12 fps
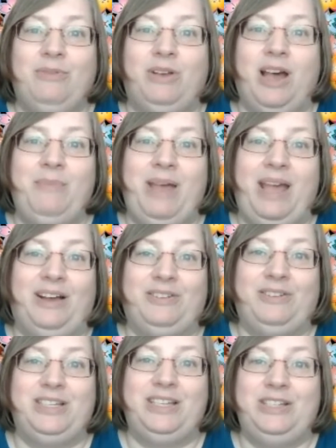come
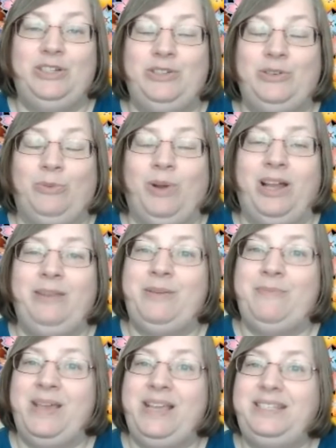out in
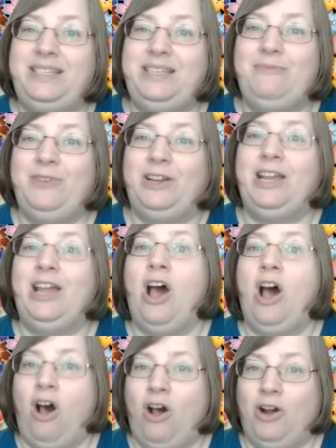Deuteronomy may seem very
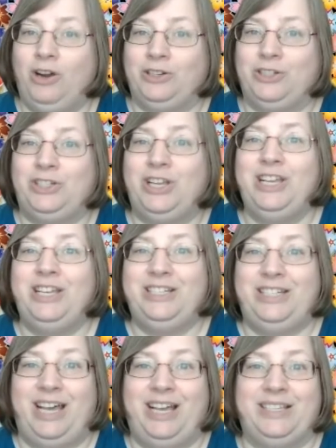harsh
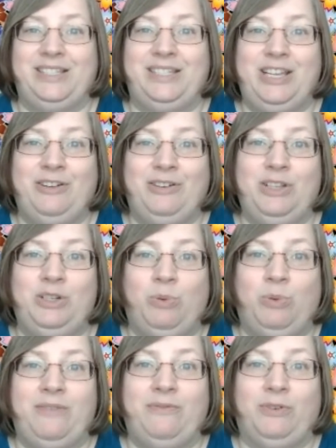to us here in the
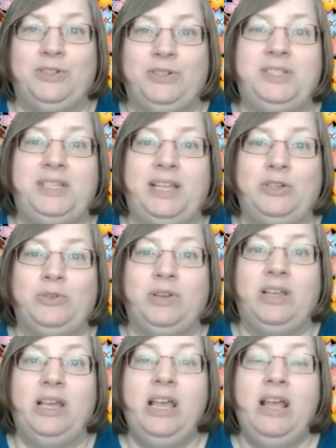21st
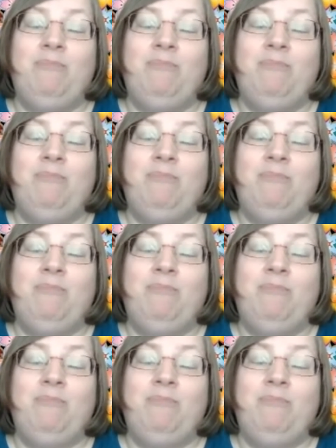century.